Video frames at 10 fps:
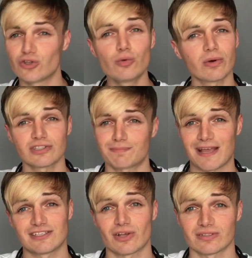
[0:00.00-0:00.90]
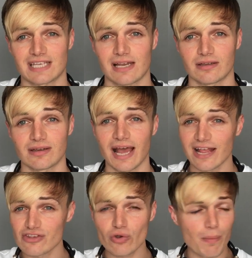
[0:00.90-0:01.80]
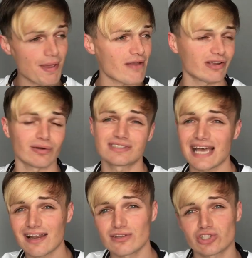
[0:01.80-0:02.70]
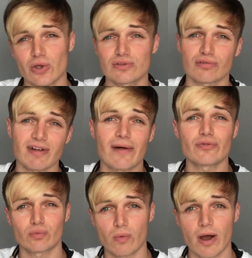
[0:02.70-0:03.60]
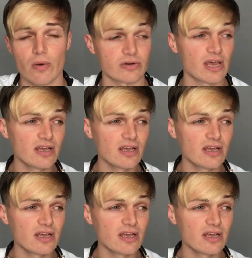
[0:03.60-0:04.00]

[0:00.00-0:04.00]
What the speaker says: You won Spain's Got Talent and you're appearing on talent shows around the world.